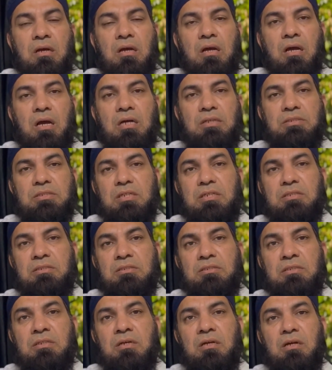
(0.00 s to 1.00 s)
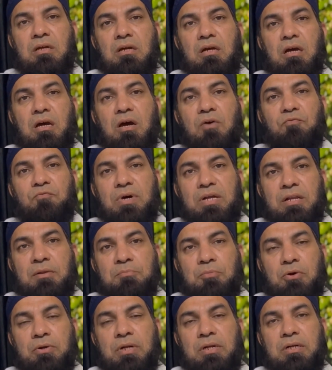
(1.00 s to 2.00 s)
Hence, it is a very
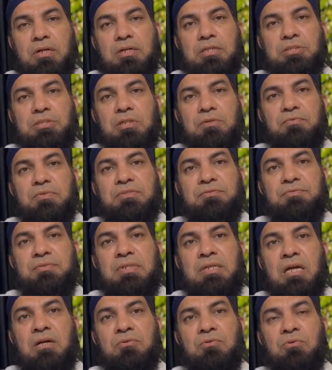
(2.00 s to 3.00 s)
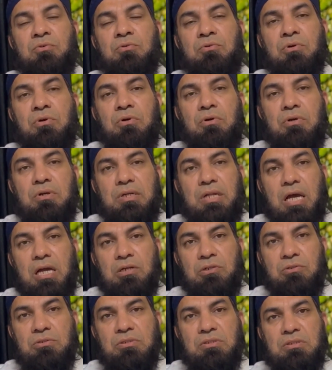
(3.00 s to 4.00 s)
important condition which we have to
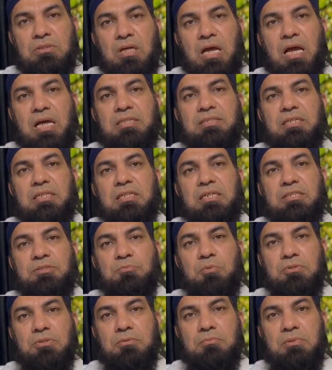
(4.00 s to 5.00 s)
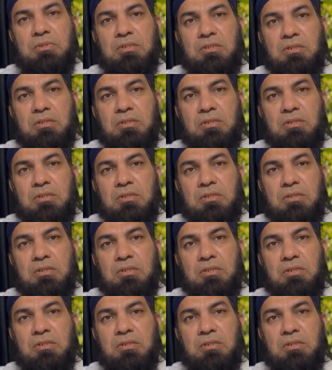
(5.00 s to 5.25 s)
diagnose as early as possible